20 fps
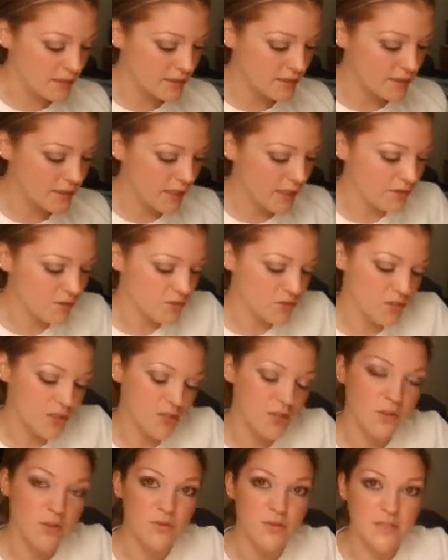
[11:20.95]
colors that
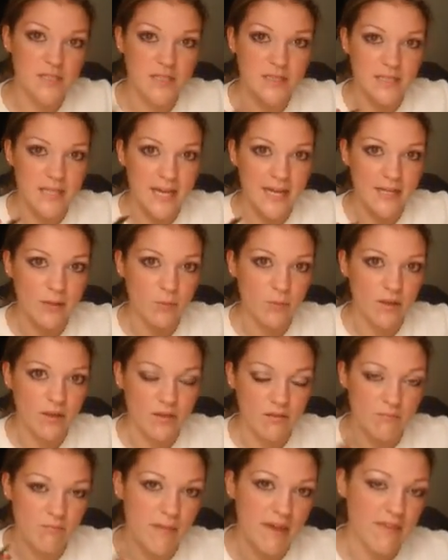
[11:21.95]
you use to line with,
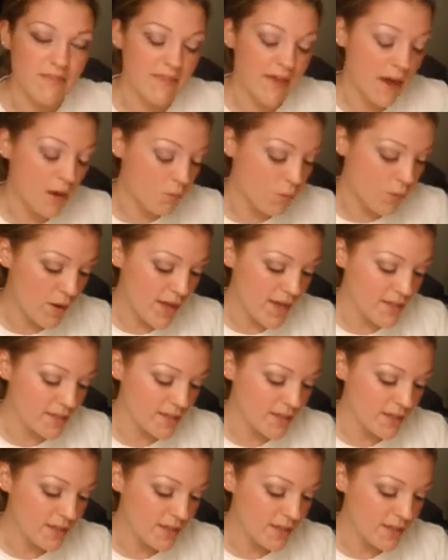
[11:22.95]
make that wet.